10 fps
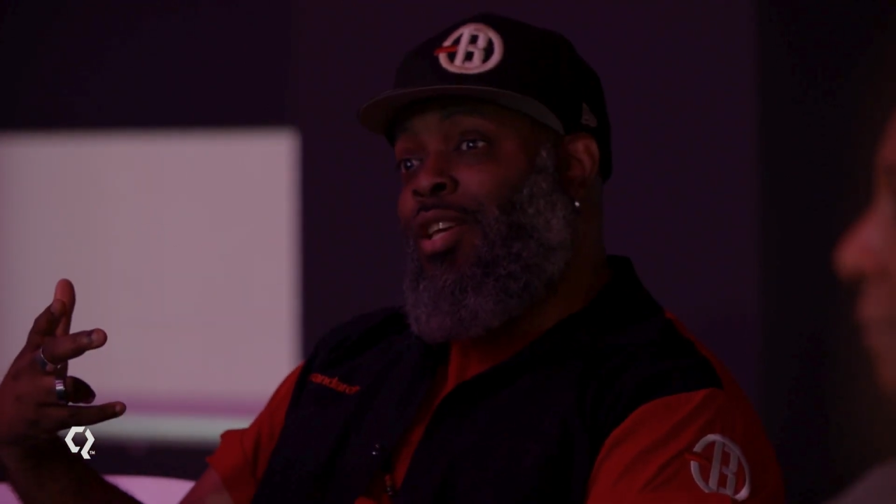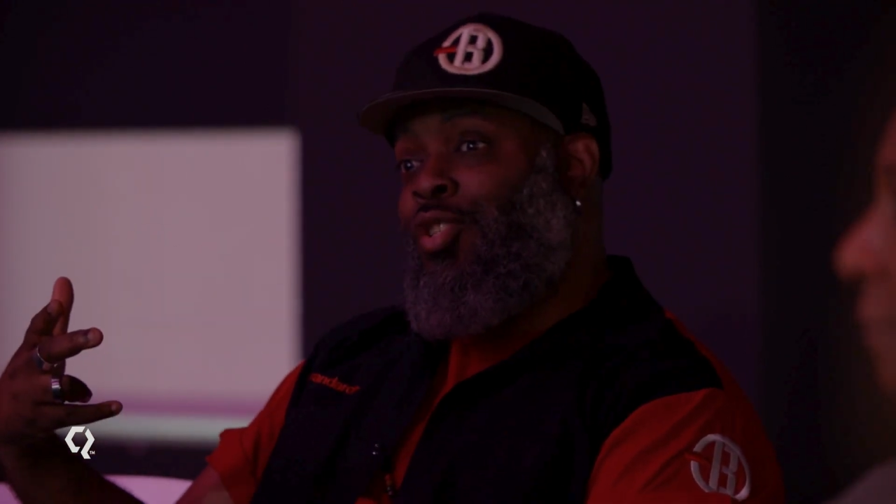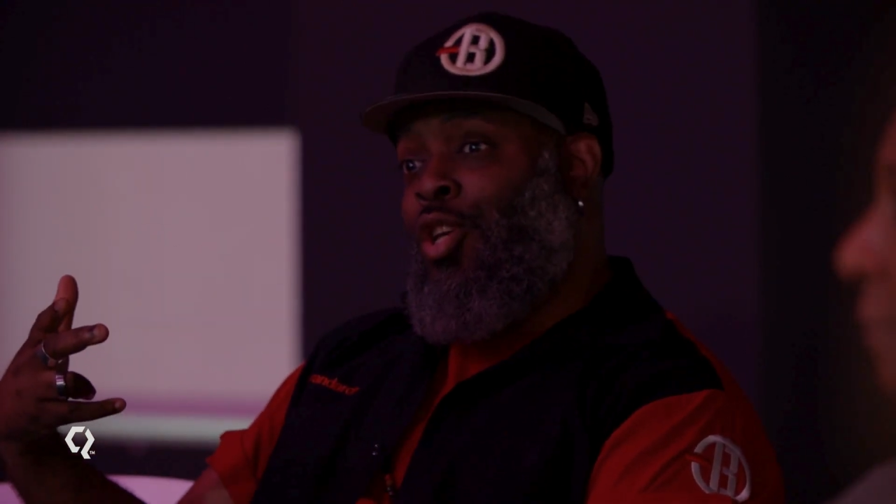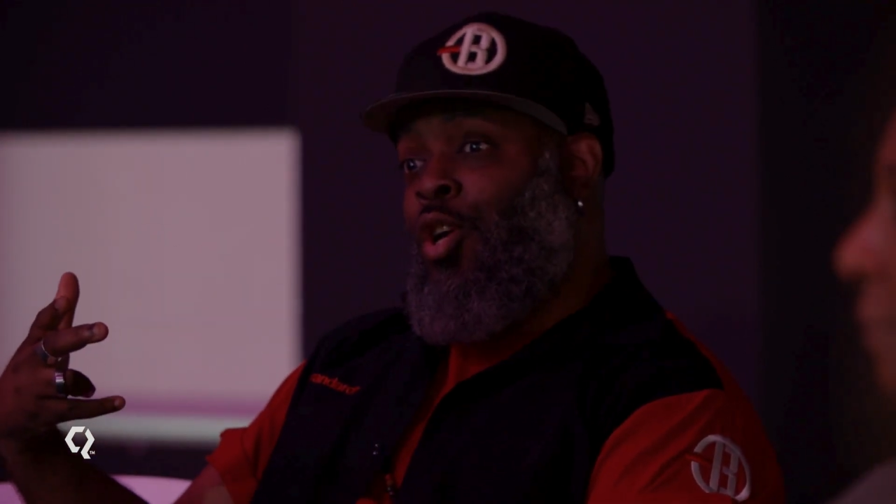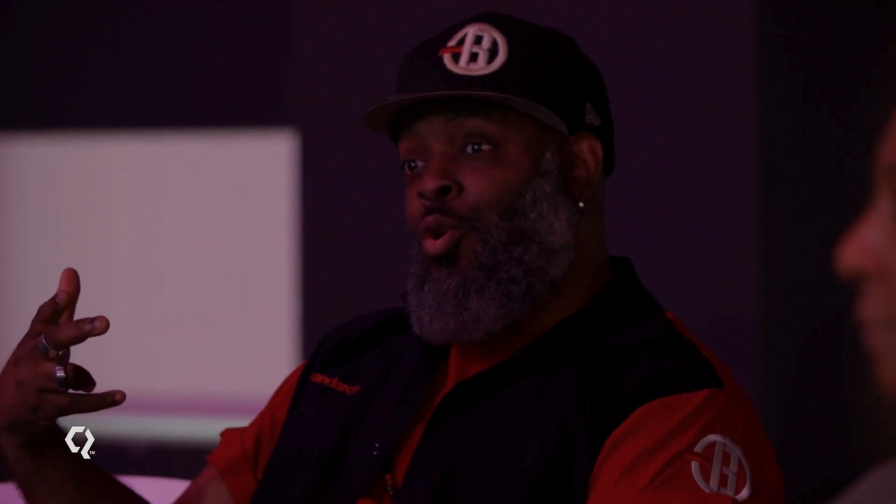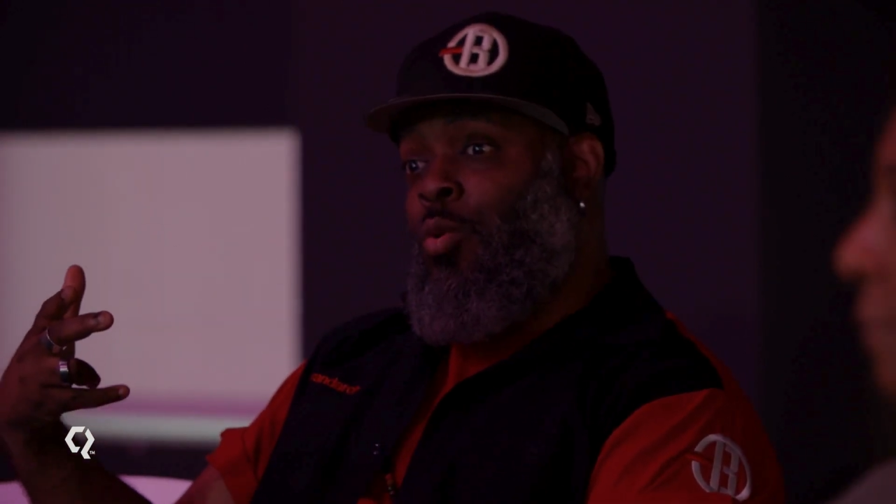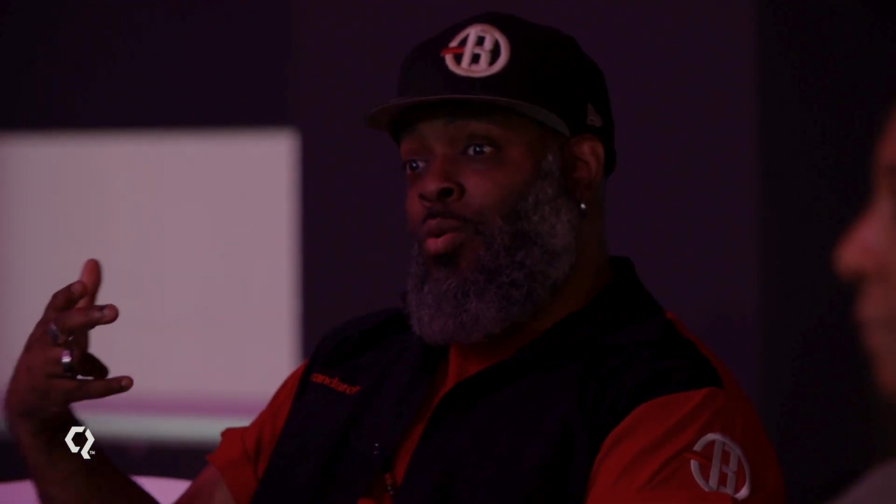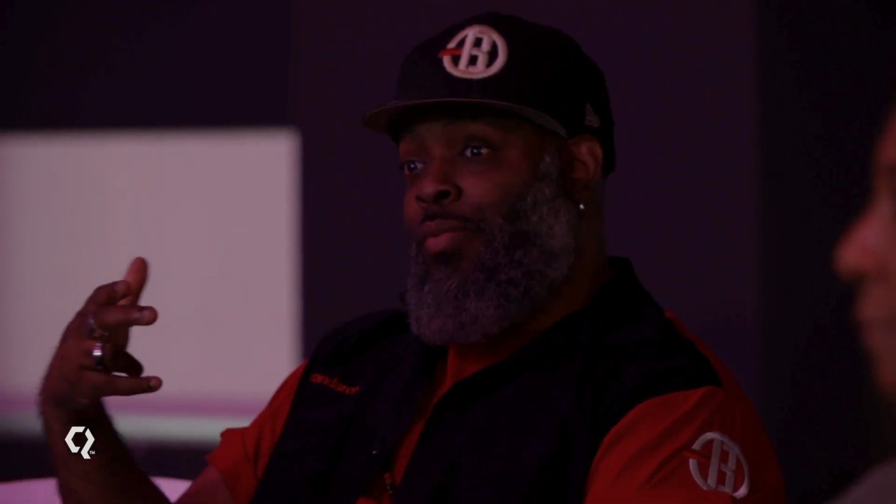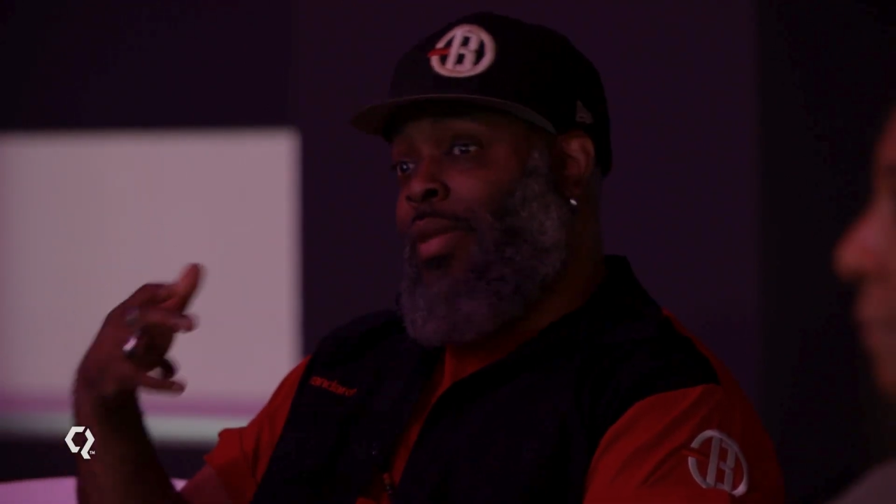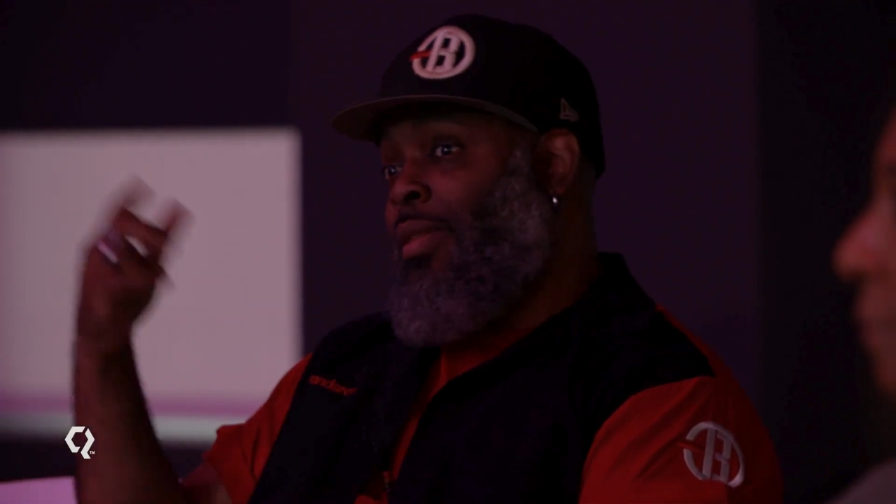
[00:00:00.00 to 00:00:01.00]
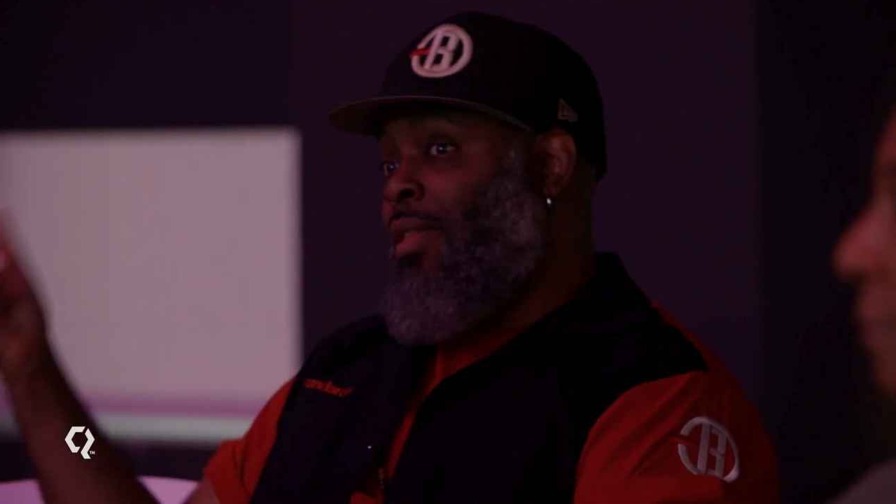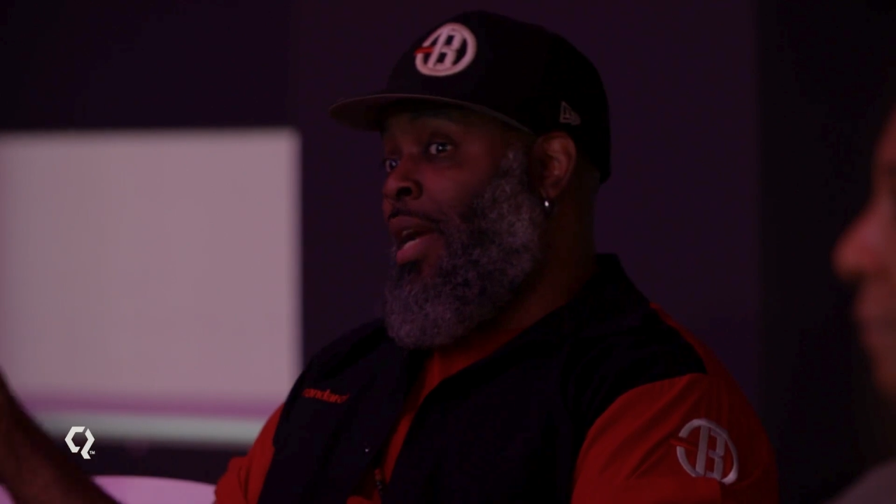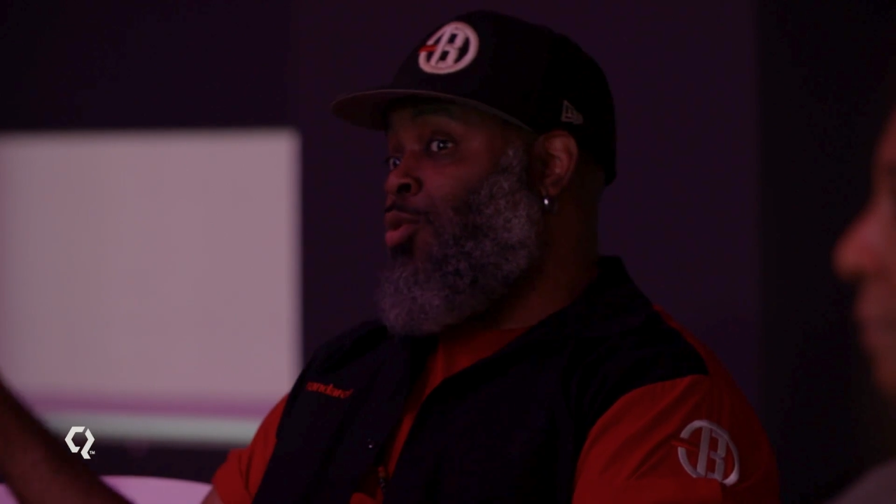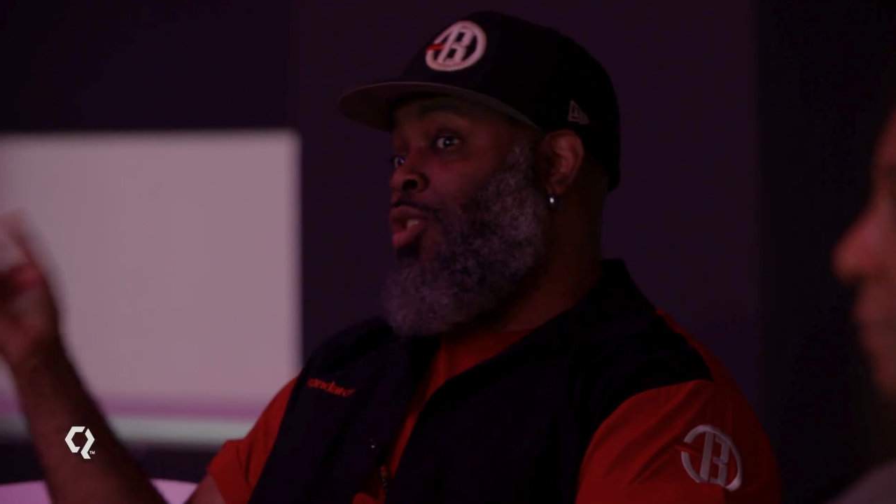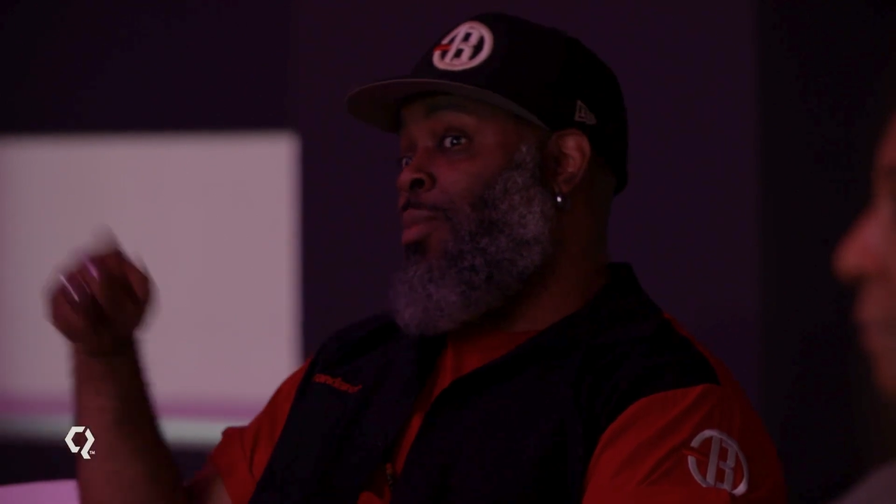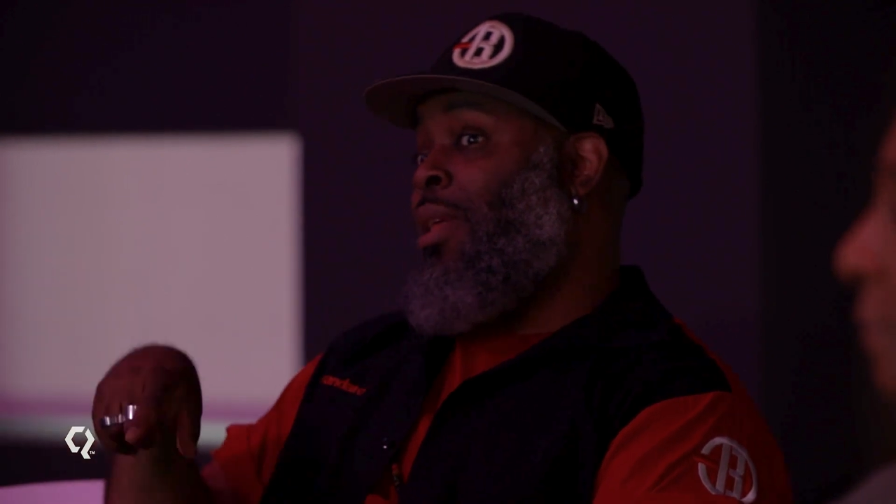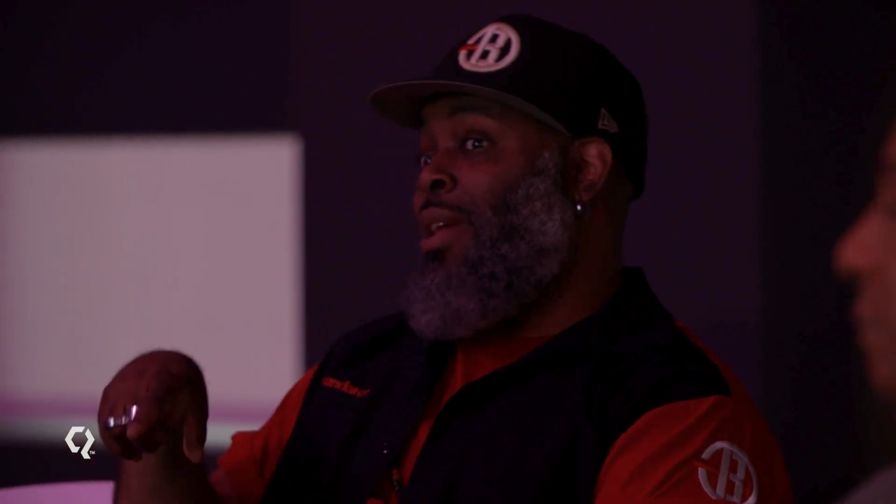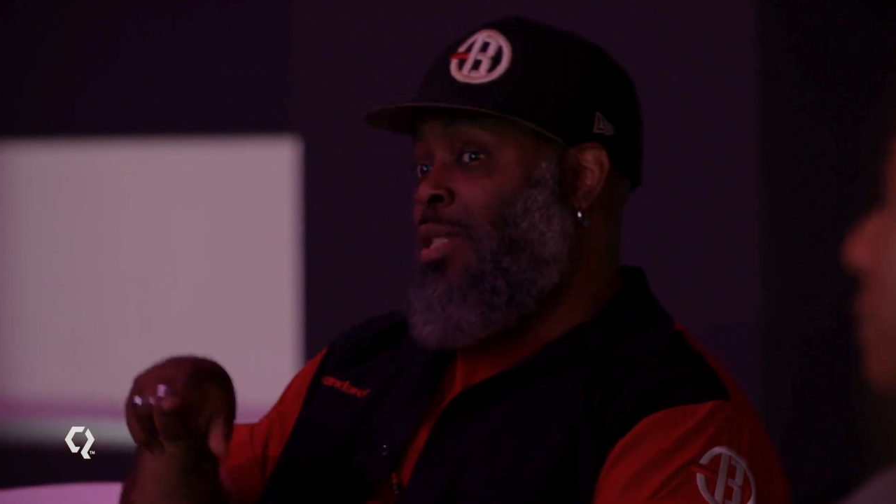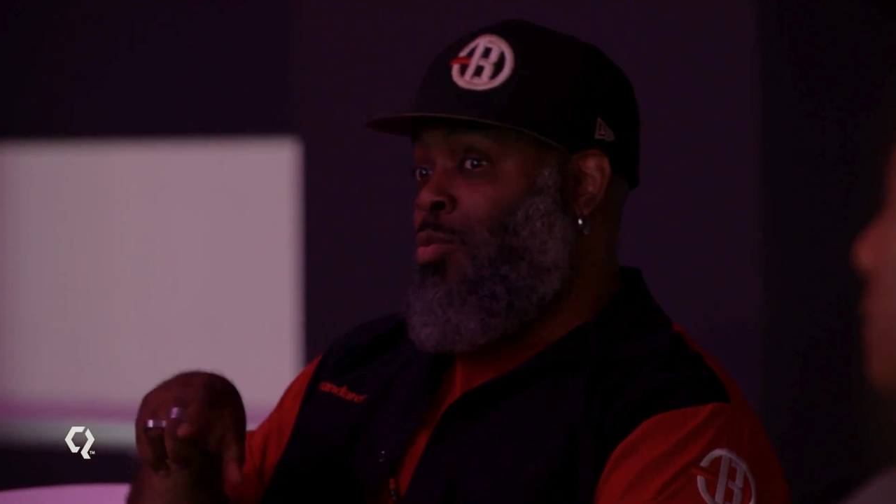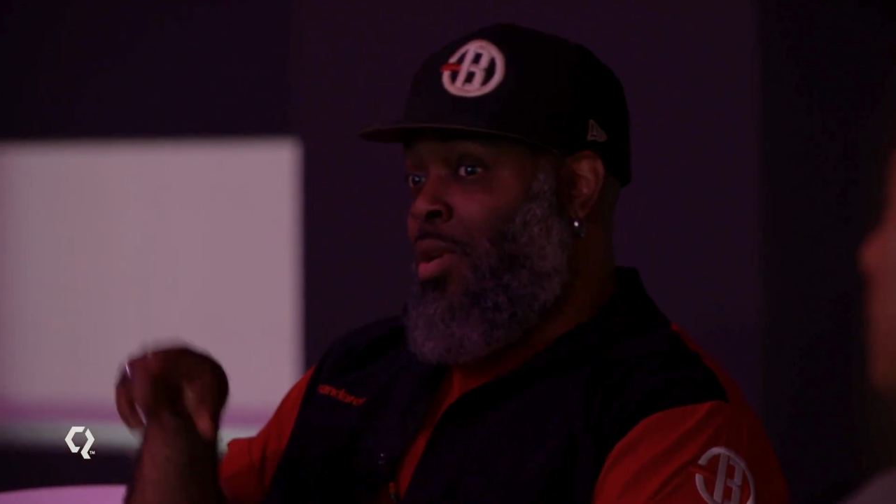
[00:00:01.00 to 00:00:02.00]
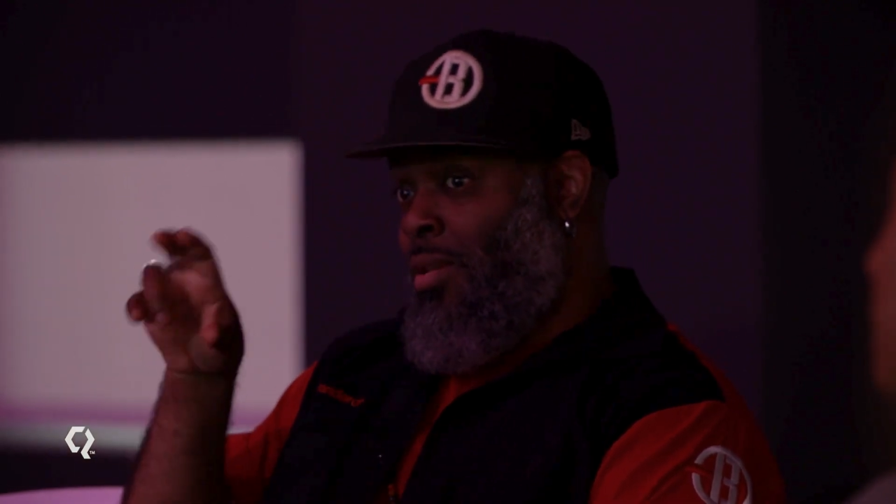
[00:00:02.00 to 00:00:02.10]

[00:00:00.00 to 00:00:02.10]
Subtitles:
So, like I was talking about last week,